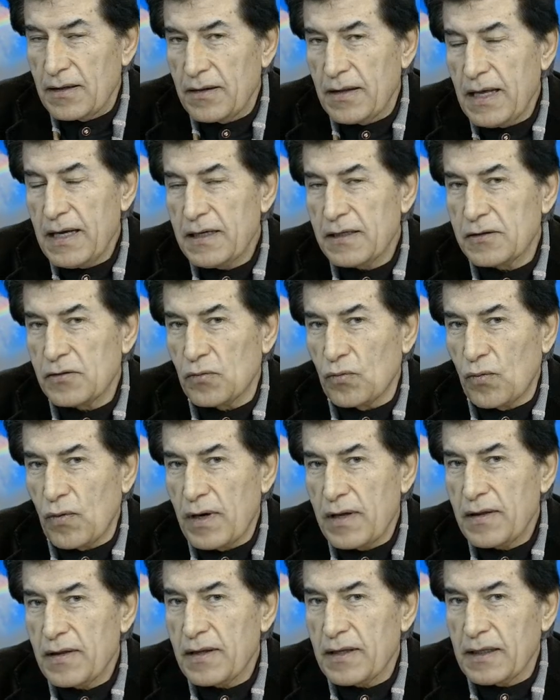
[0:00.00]
that is
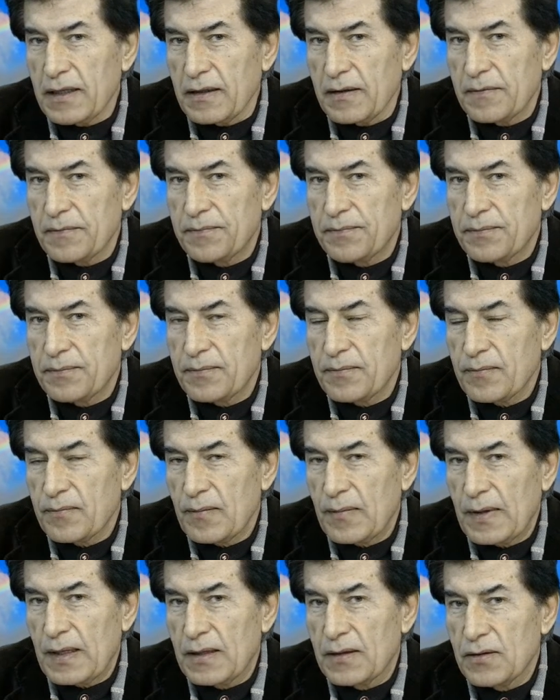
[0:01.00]
one thing
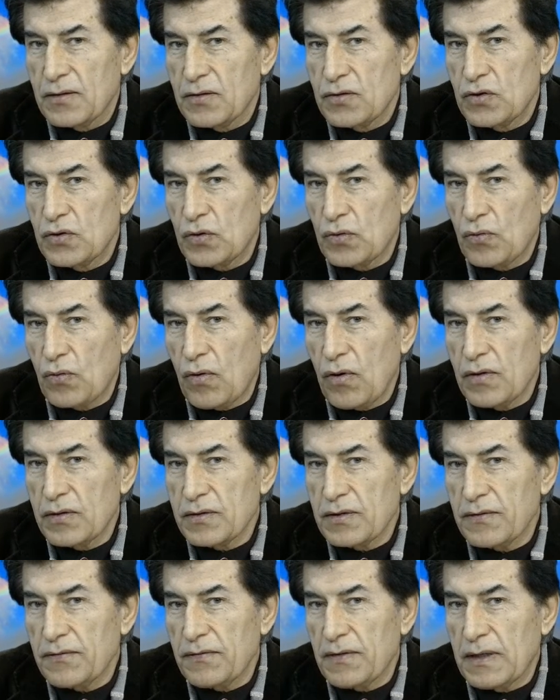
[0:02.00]
to
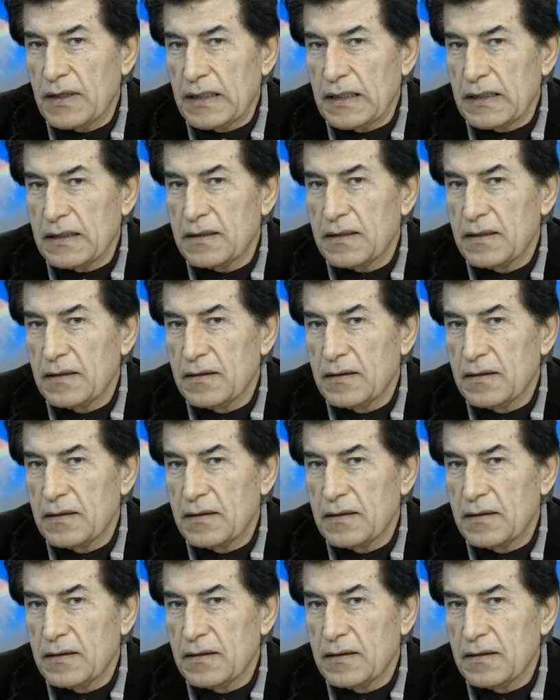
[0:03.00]
quantify it.